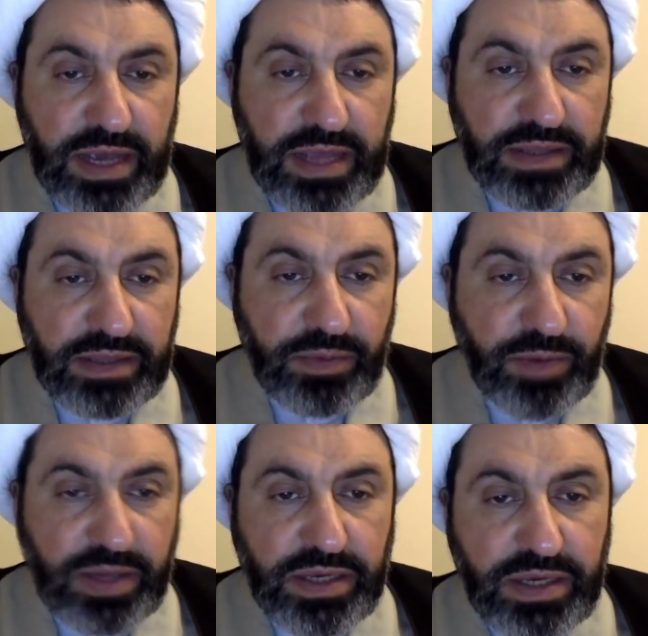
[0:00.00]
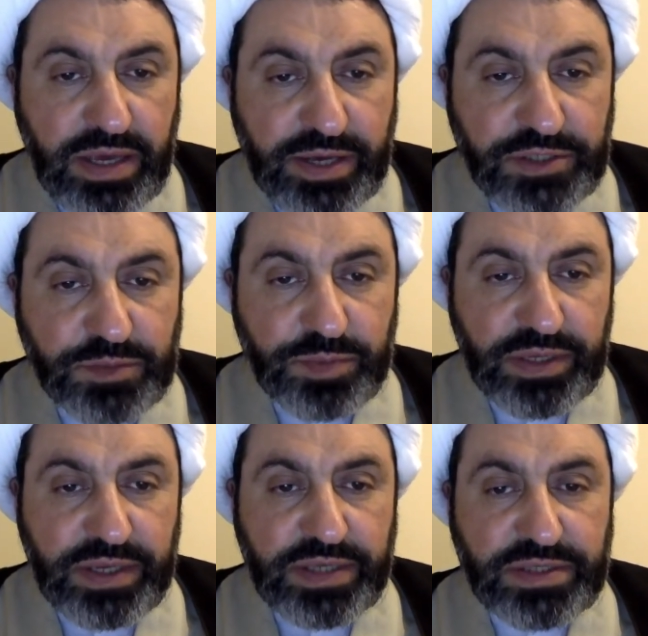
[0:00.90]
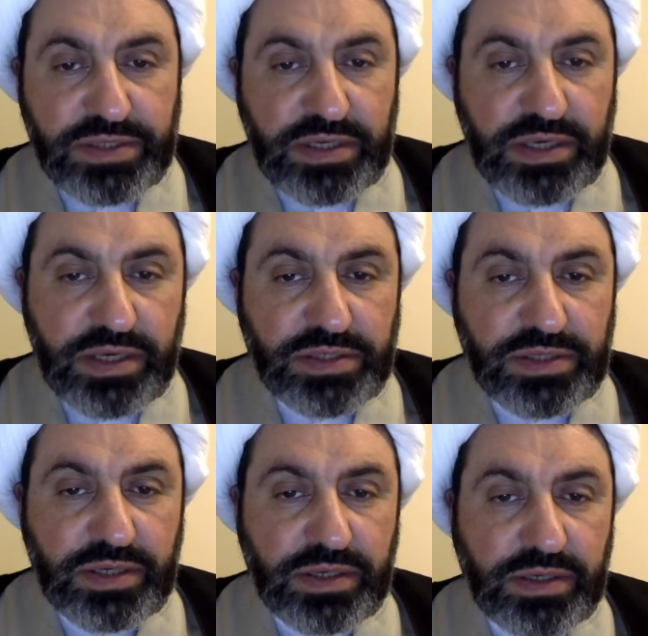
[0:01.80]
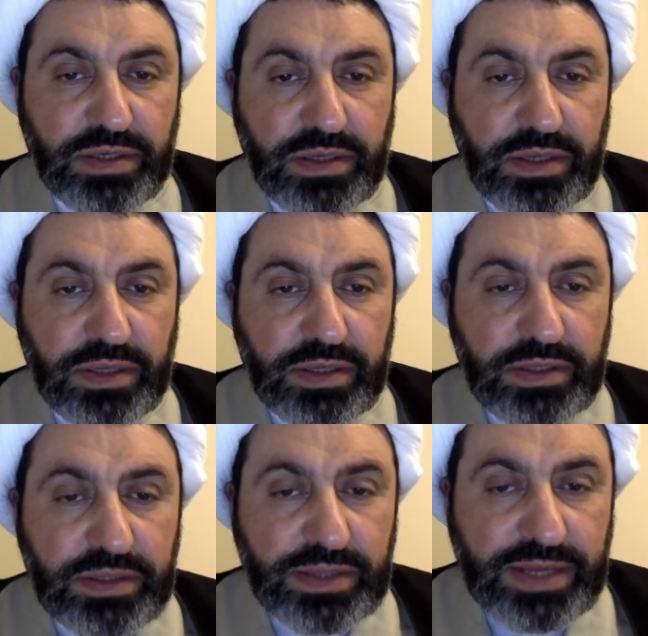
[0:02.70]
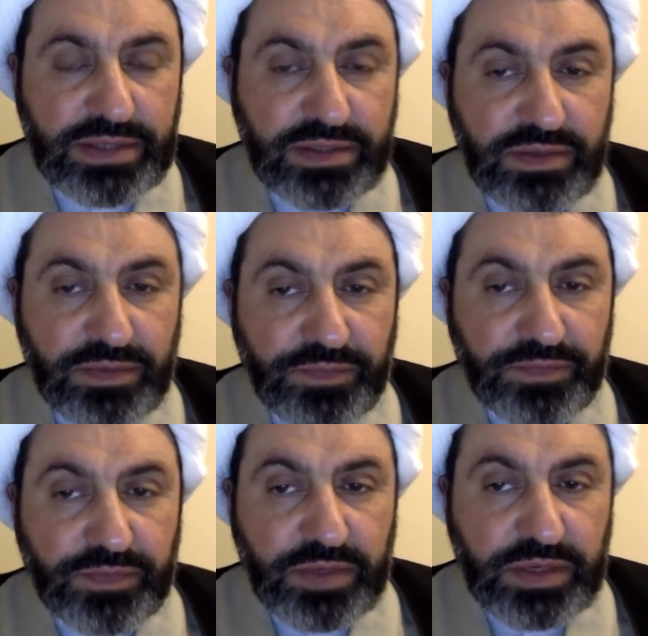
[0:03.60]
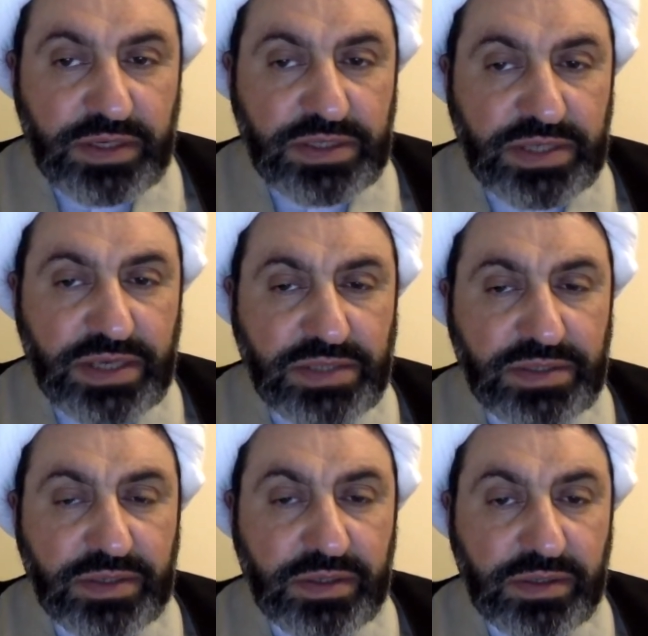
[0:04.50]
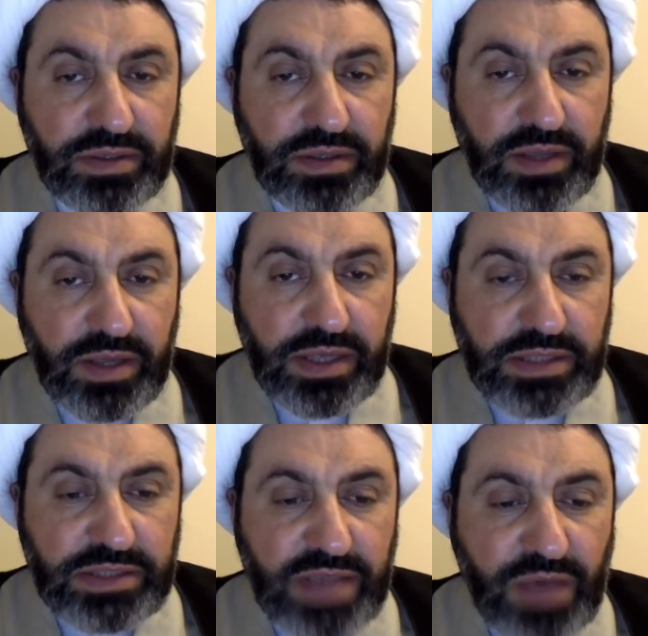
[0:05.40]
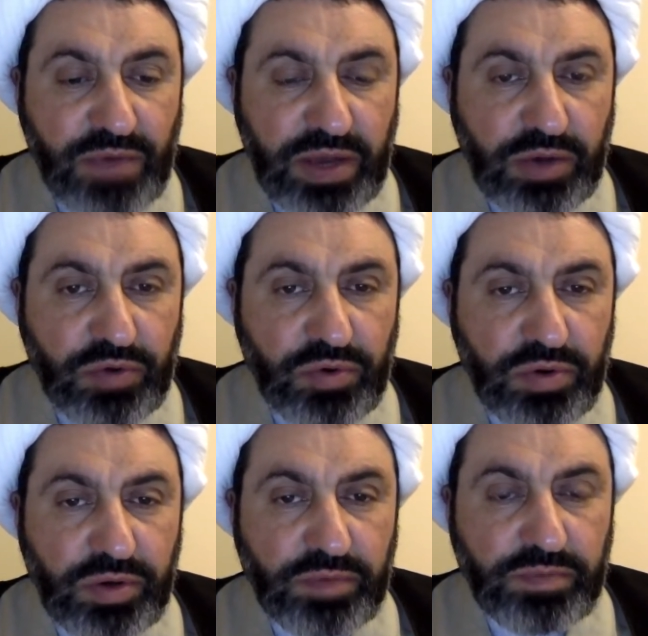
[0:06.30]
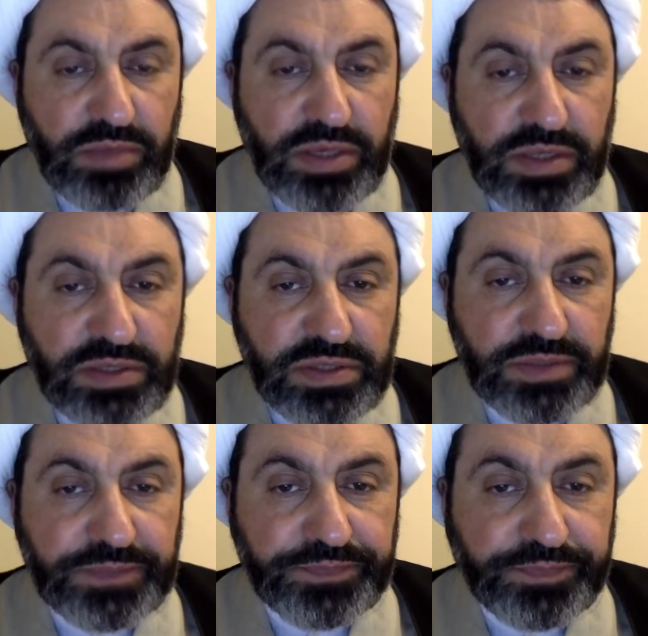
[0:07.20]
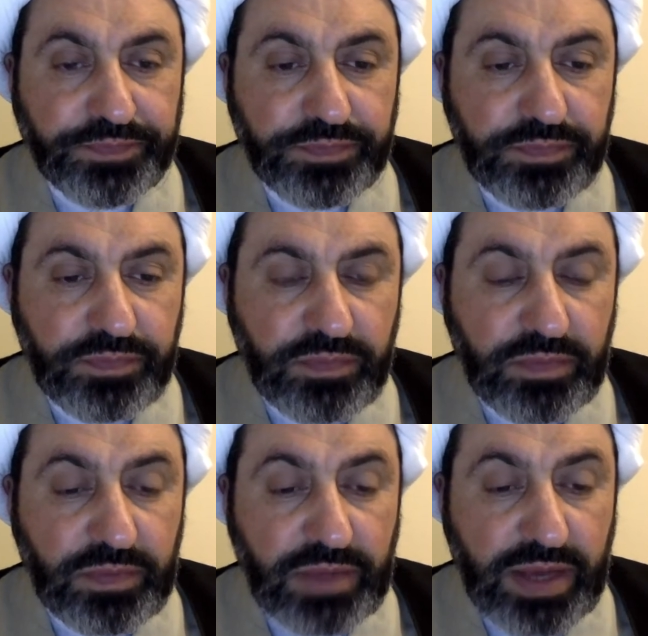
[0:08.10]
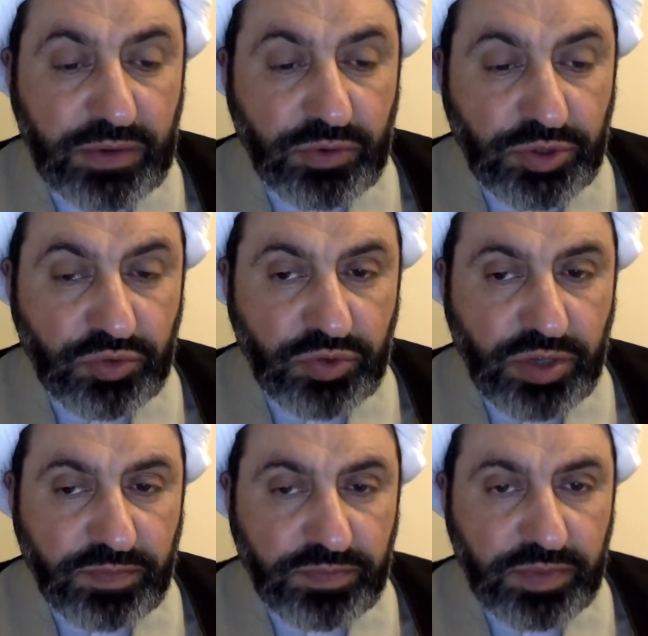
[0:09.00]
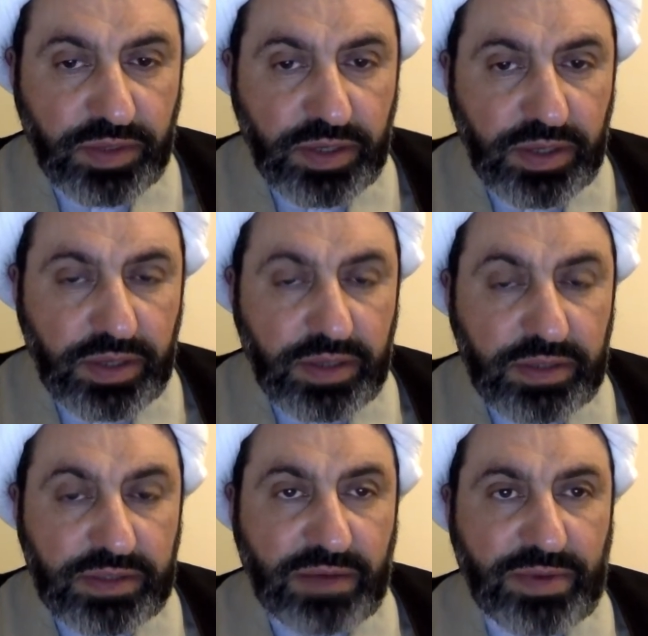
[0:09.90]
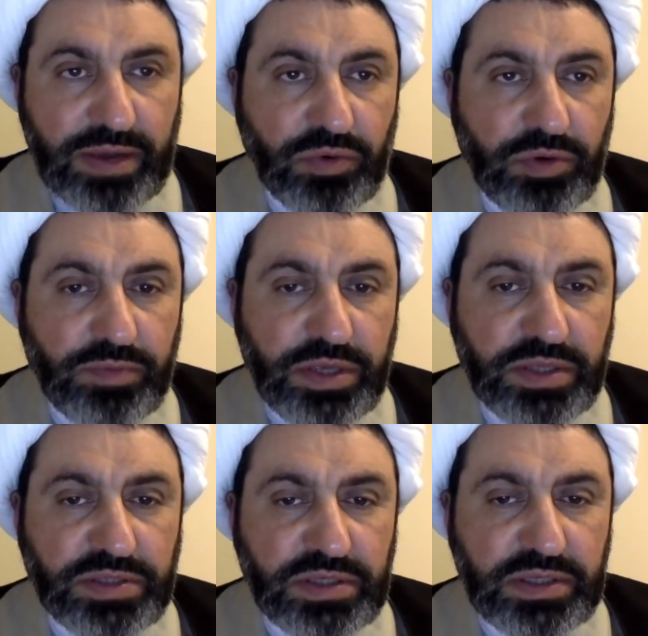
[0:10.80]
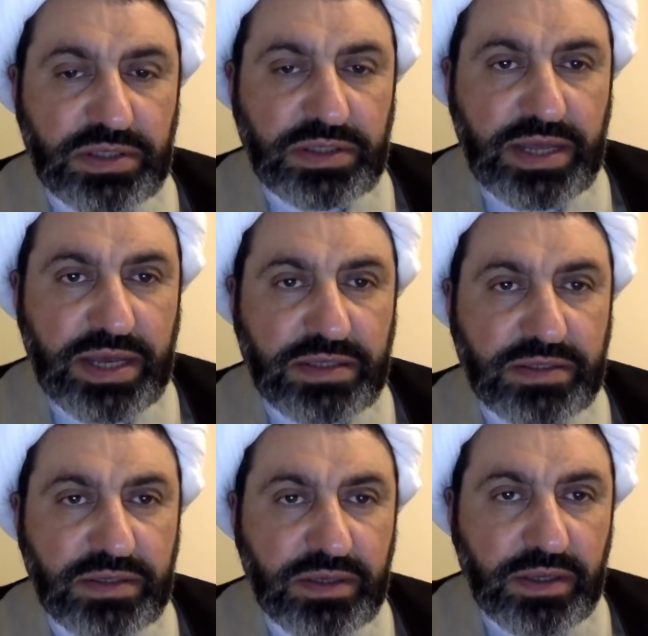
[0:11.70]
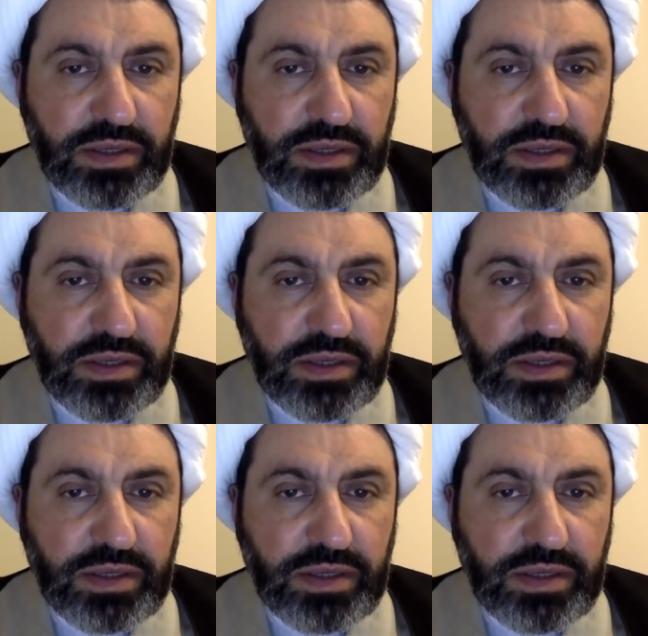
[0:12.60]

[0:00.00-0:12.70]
And the way he explains is that he says tawakkul means, according to him, tawakkul means that